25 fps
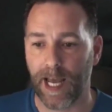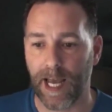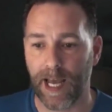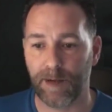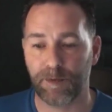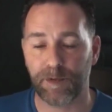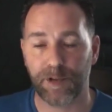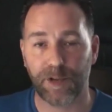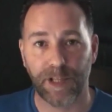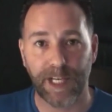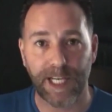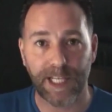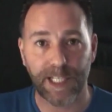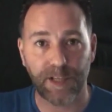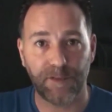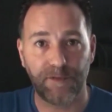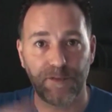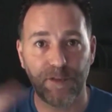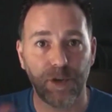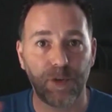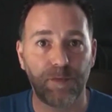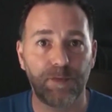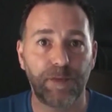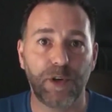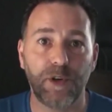Um, so that's a
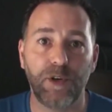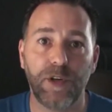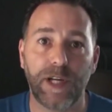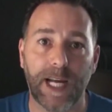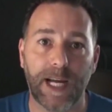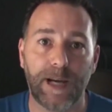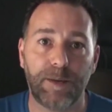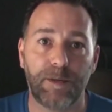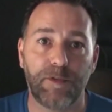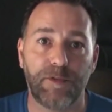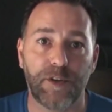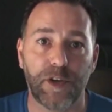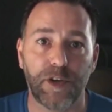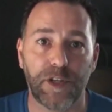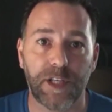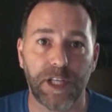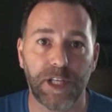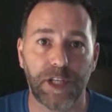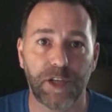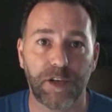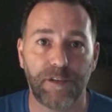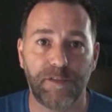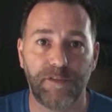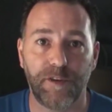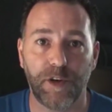full program of your
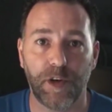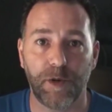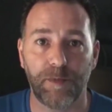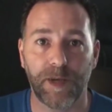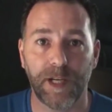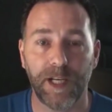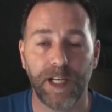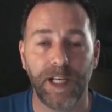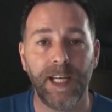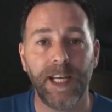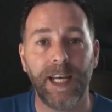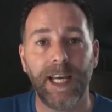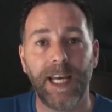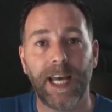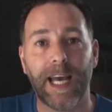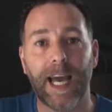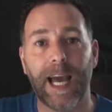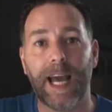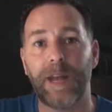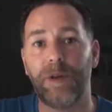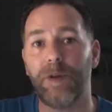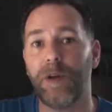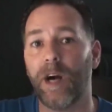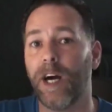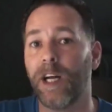digital formula.
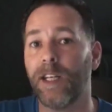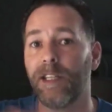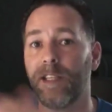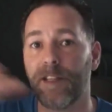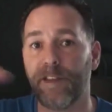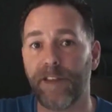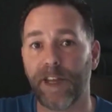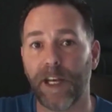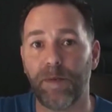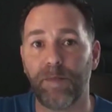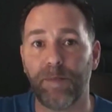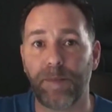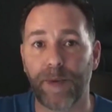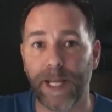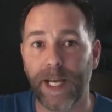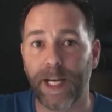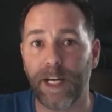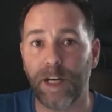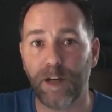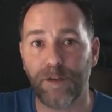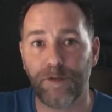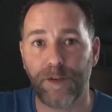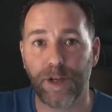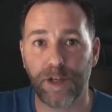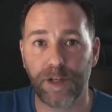And under the
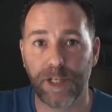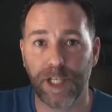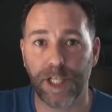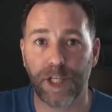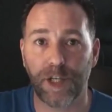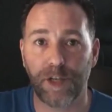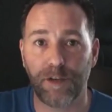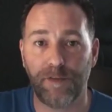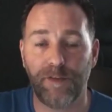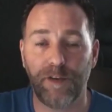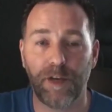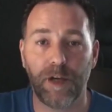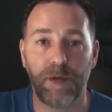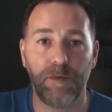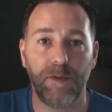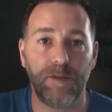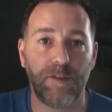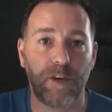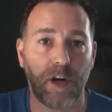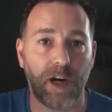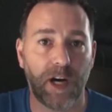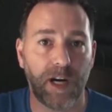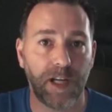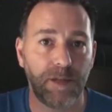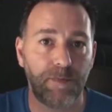umbrella of your digital formula,
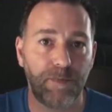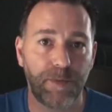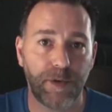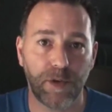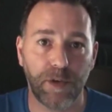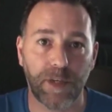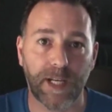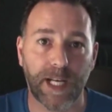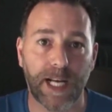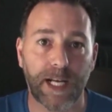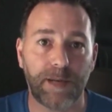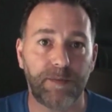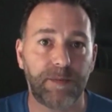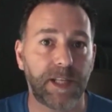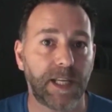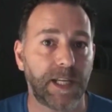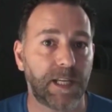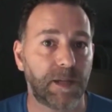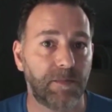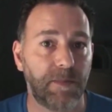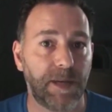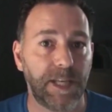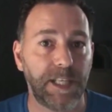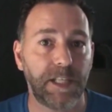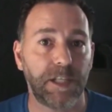we've got other programs
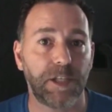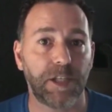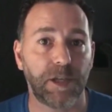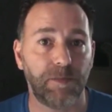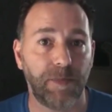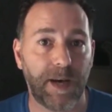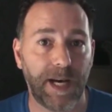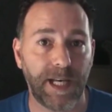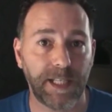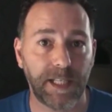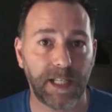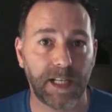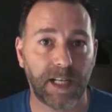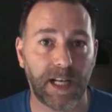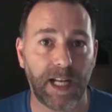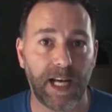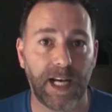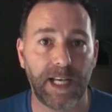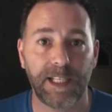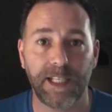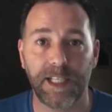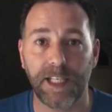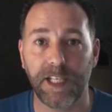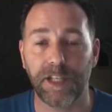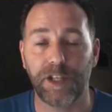like Messenger
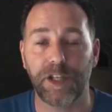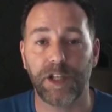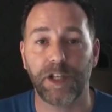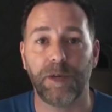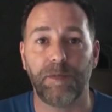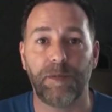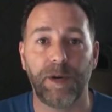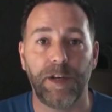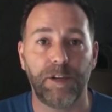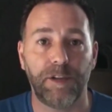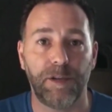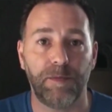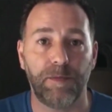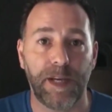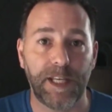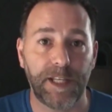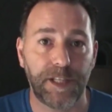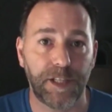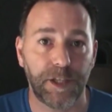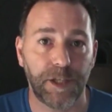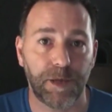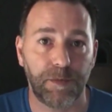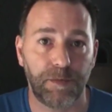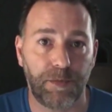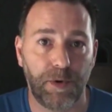Masterclass teaching you about the
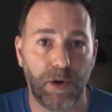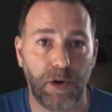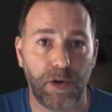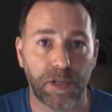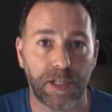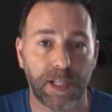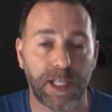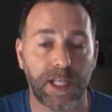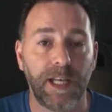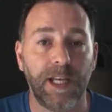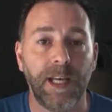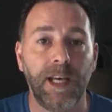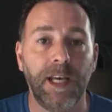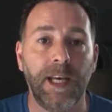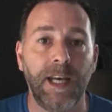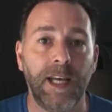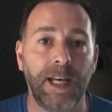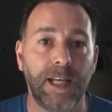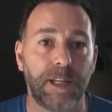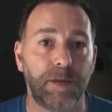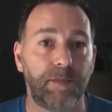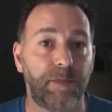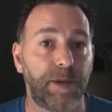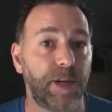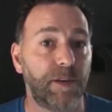Messenger bot,
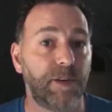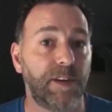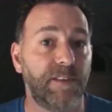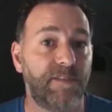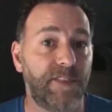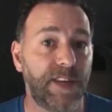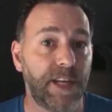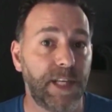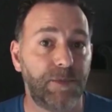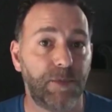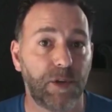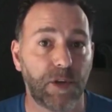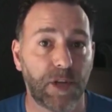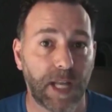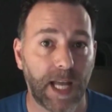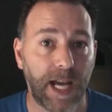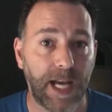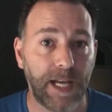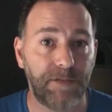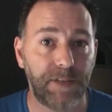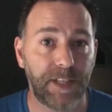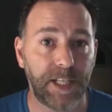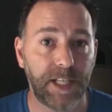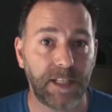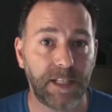the brilliant Facebook
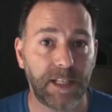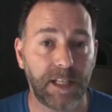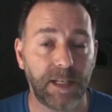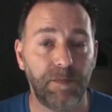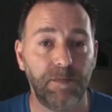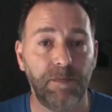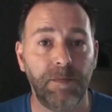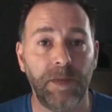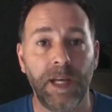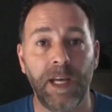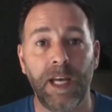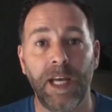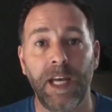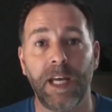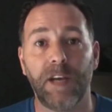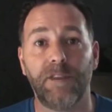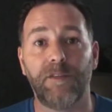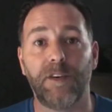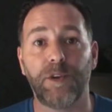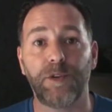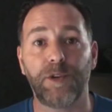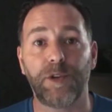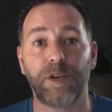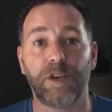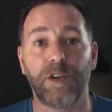Live system.
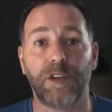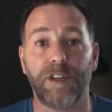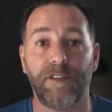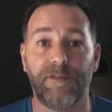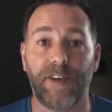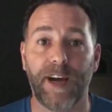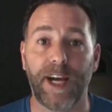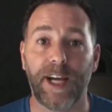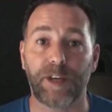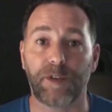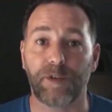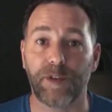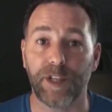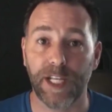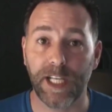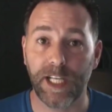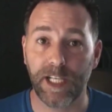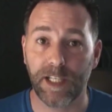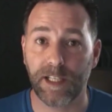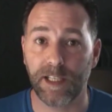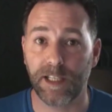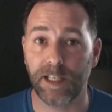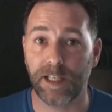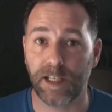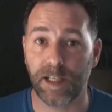We've also got the viral
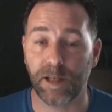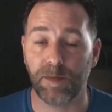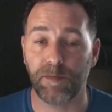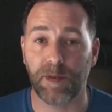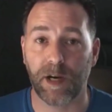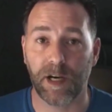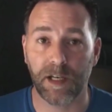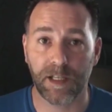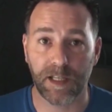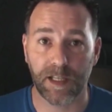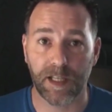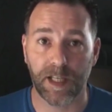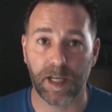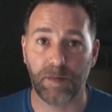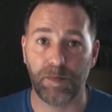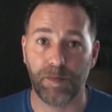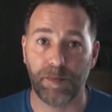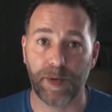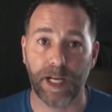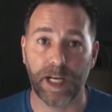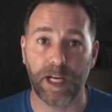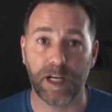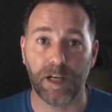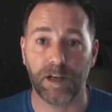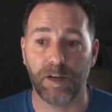niche system under the
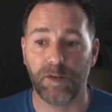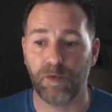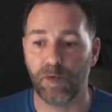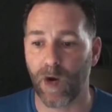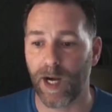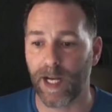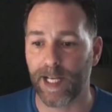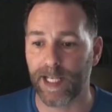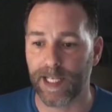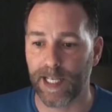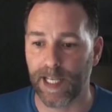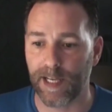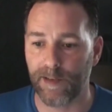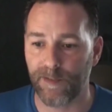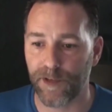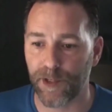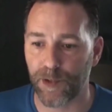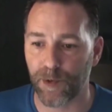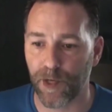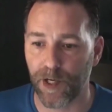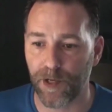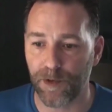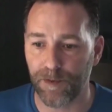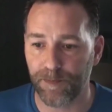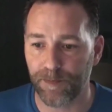umbrella of YDF
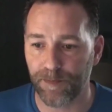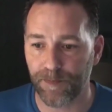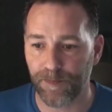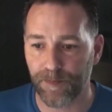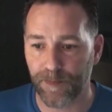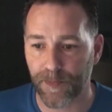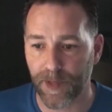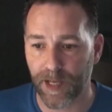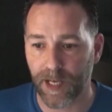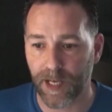as well.